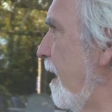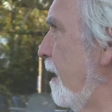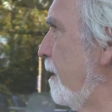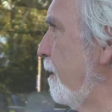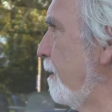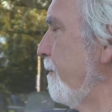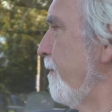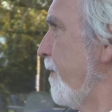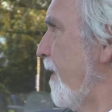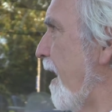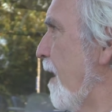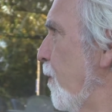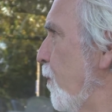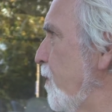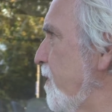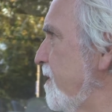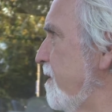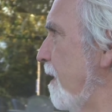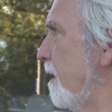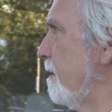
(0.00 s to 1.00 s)
a lot of that
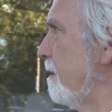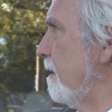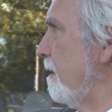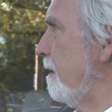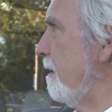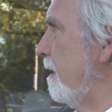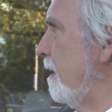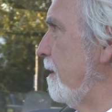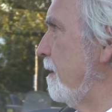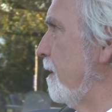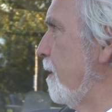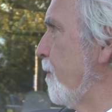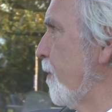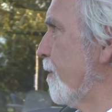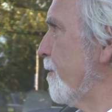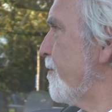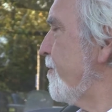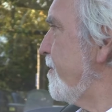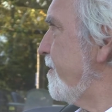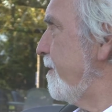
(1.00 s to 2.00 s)
was done in
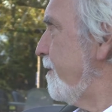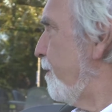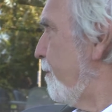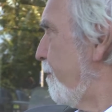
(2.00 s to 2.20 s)
laboratories and